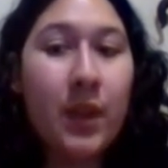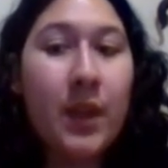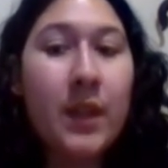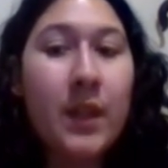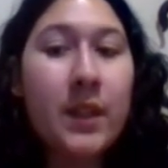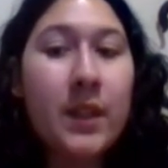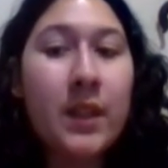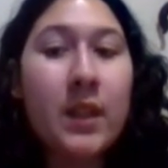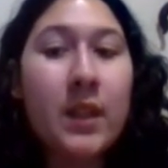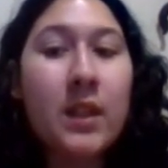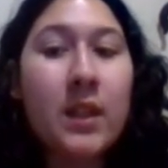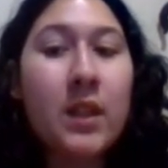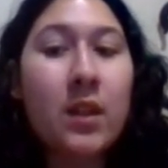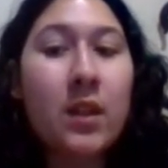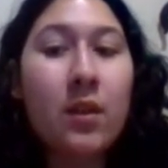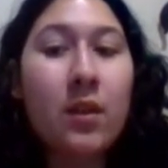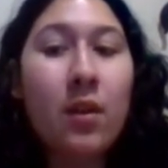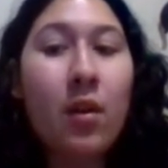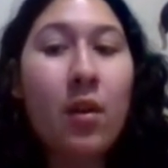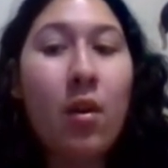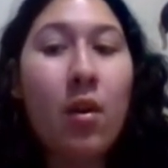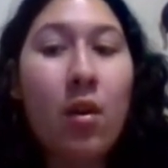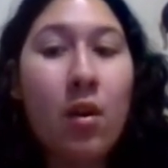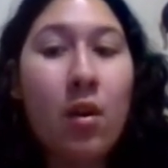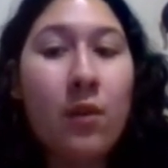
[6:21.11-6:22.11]
since there
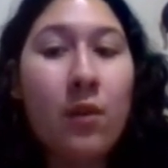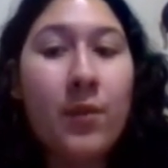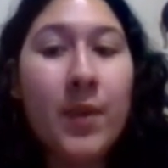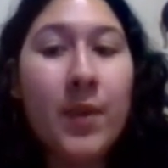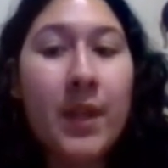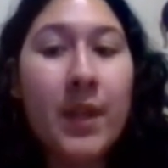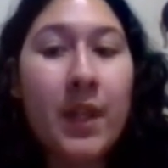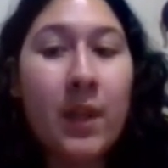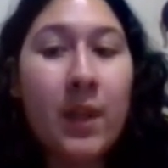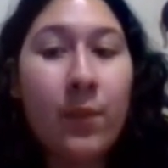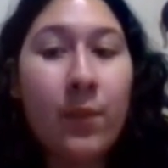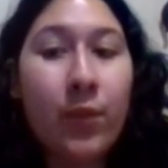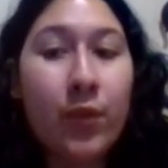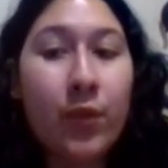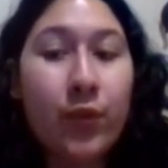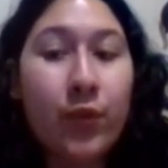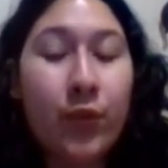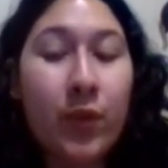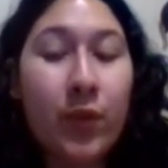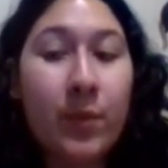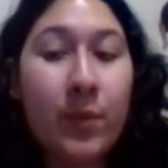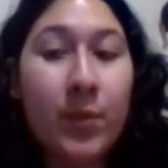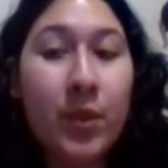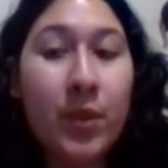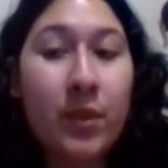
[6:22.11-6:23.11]
are already
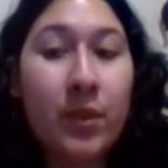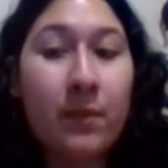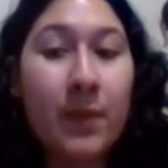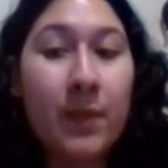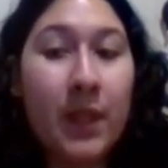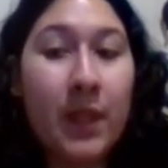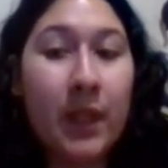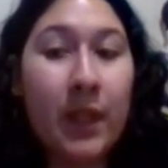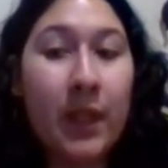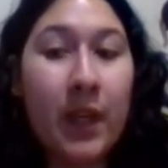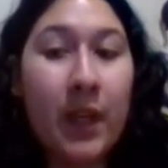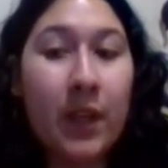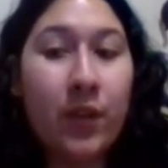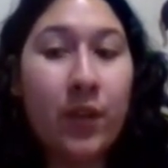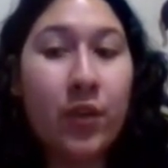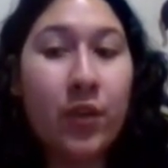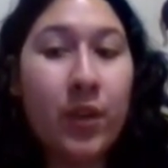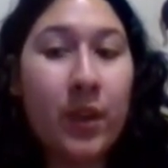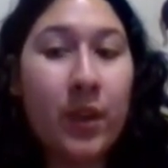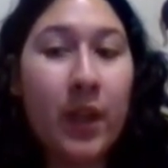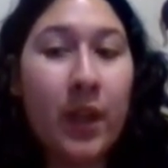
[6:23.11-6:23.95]
prescription medication